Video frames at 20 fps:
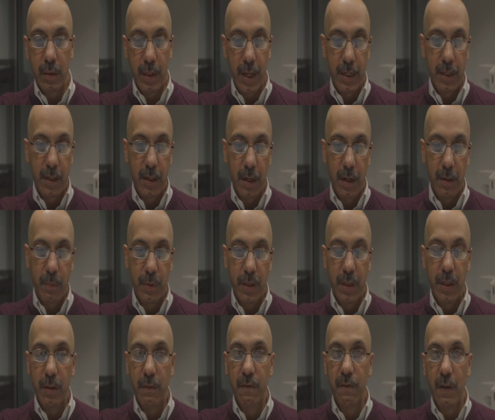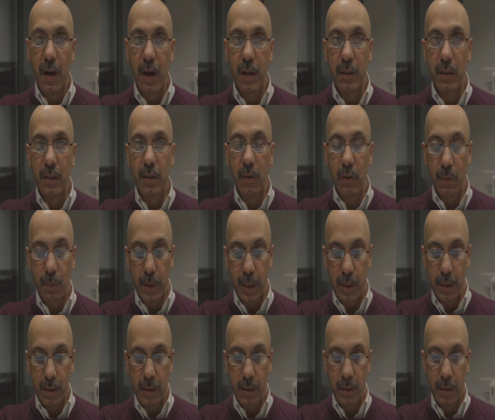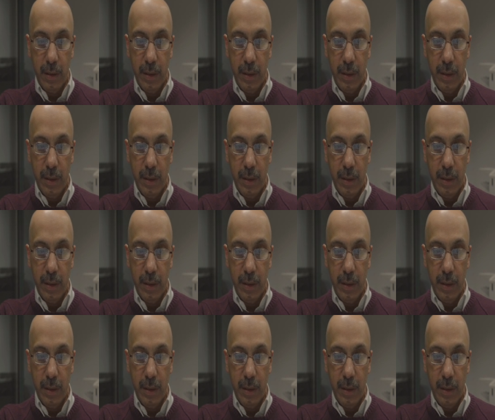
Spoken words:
That can be their father or mother,